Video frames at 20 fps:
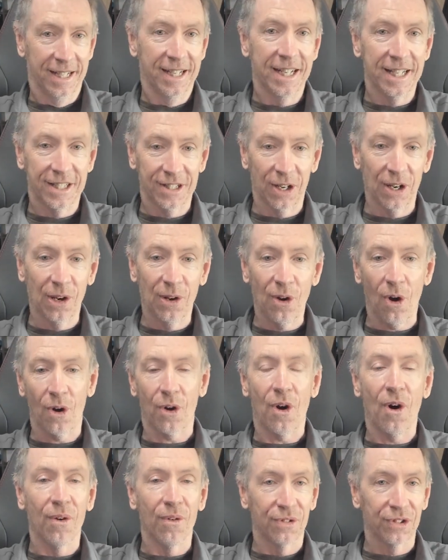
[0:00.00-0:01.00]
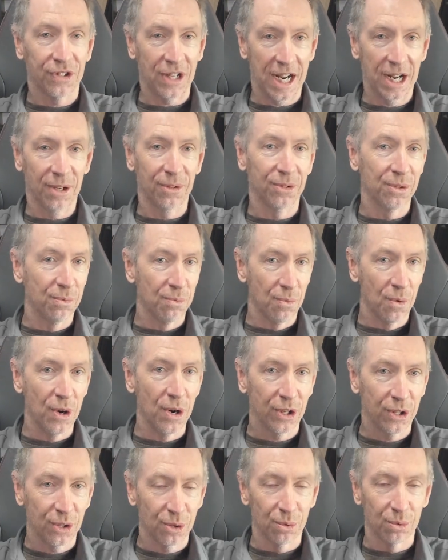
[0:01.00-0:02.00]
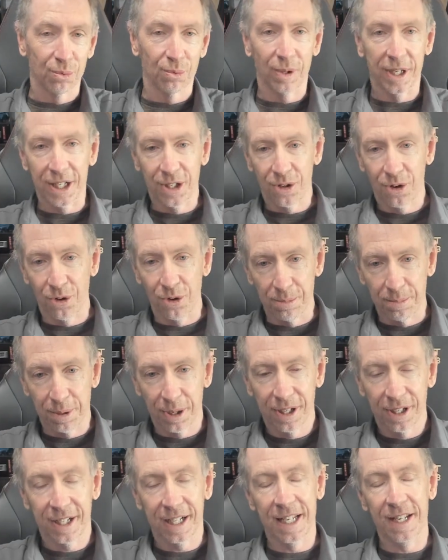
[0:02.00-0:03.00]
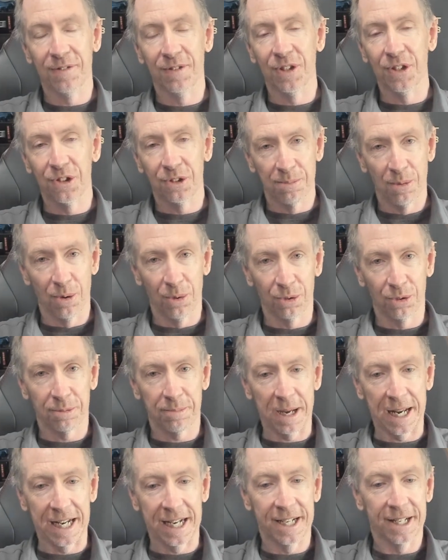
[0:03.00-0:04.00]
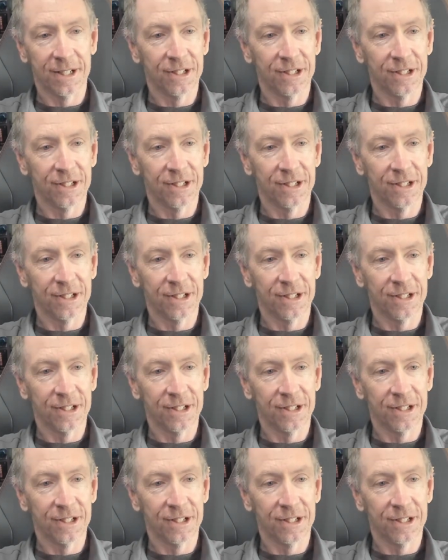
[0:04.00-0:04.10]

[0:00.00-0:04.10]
It's a lot of sales and work to recoup even small spend.